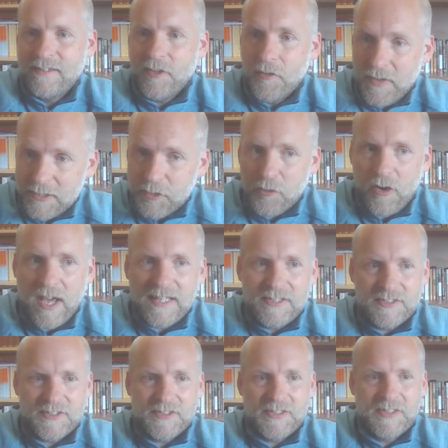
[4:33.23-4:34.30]
They're in
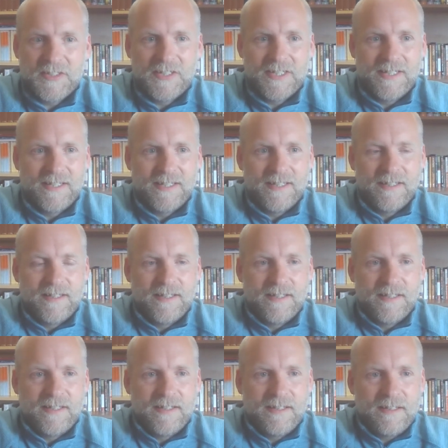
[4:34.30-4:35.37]
Christ
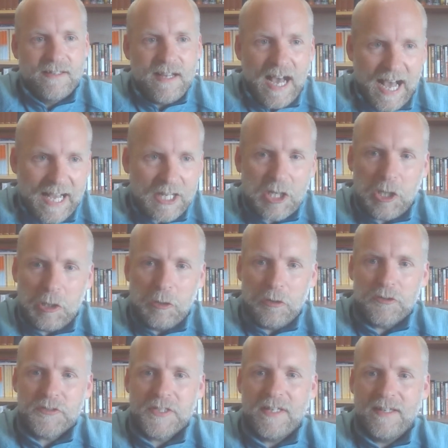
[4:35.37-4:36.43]
at
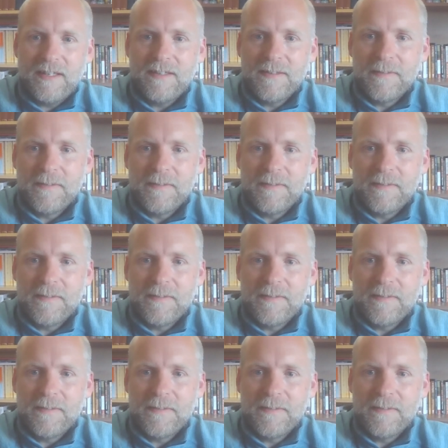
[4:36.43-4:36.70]
Colossae.